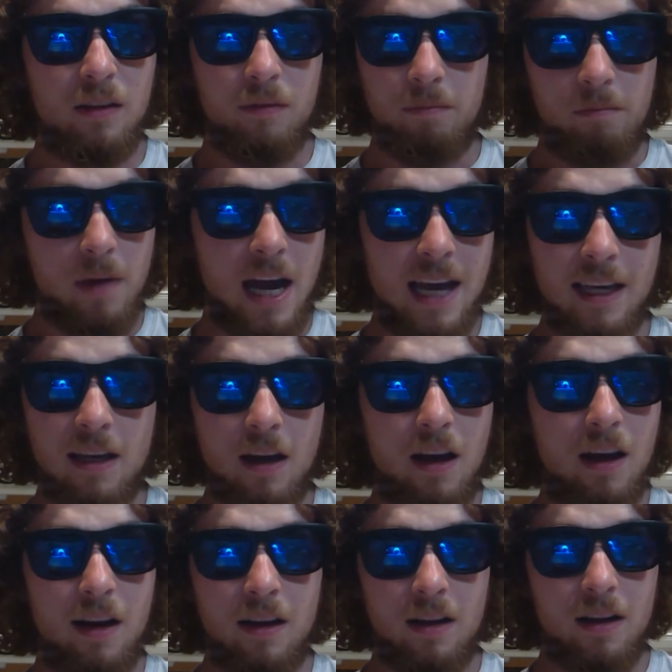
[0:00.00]
My
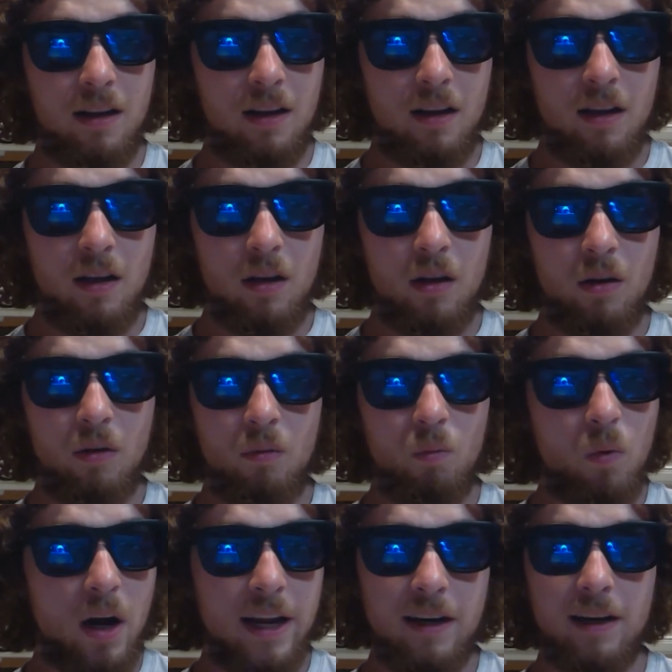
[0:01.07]
God,
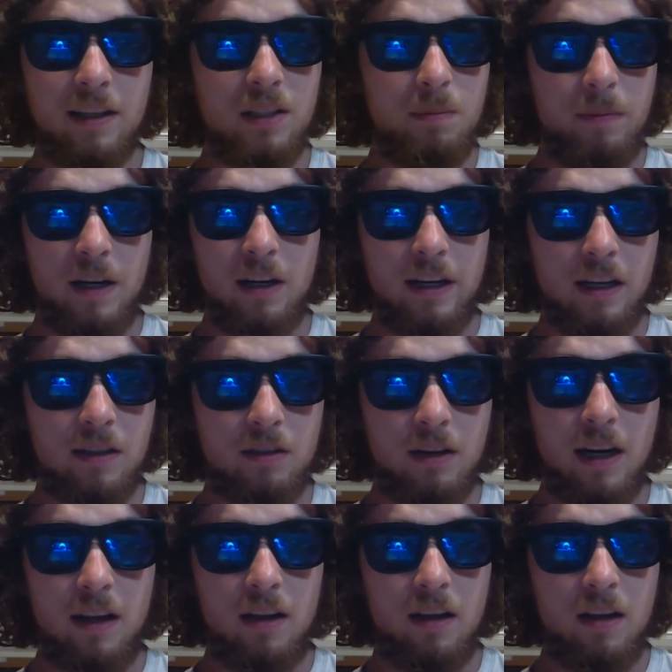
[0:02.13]
what an experience,
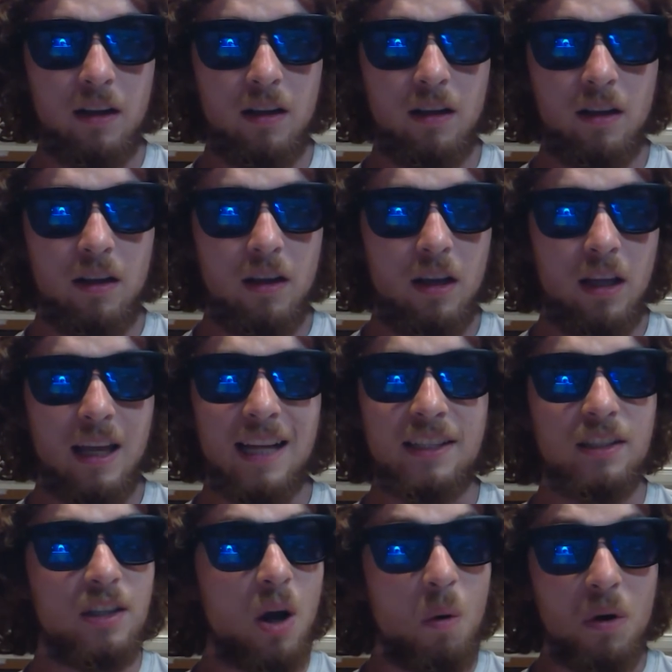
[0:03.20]
right?
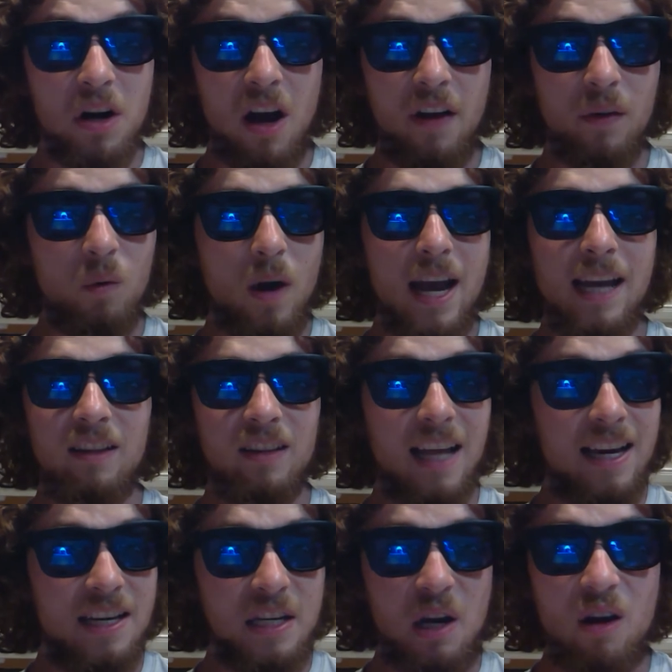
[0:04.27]
That's going all the way,
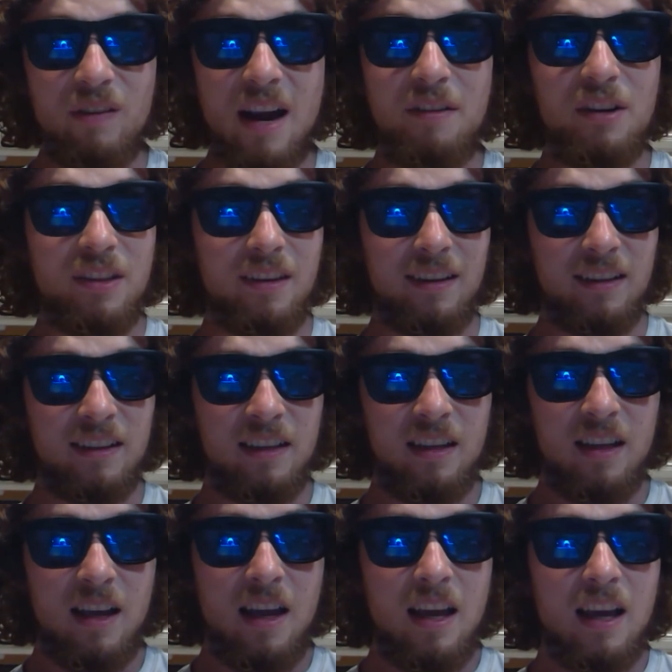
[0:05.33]
letting go of everything.
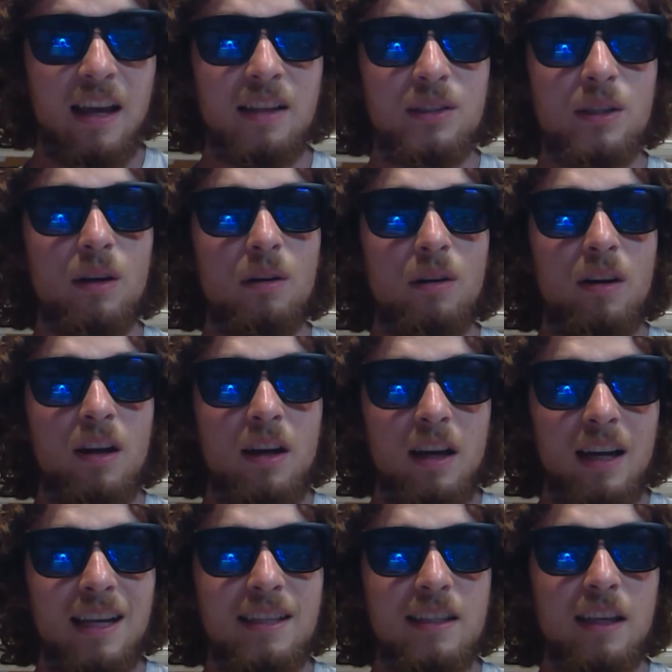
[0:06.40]
And so
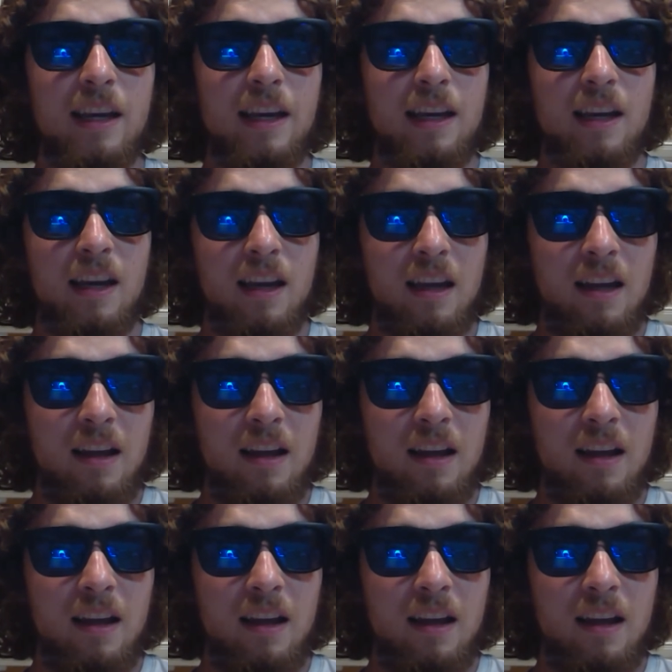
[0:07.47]
it's like,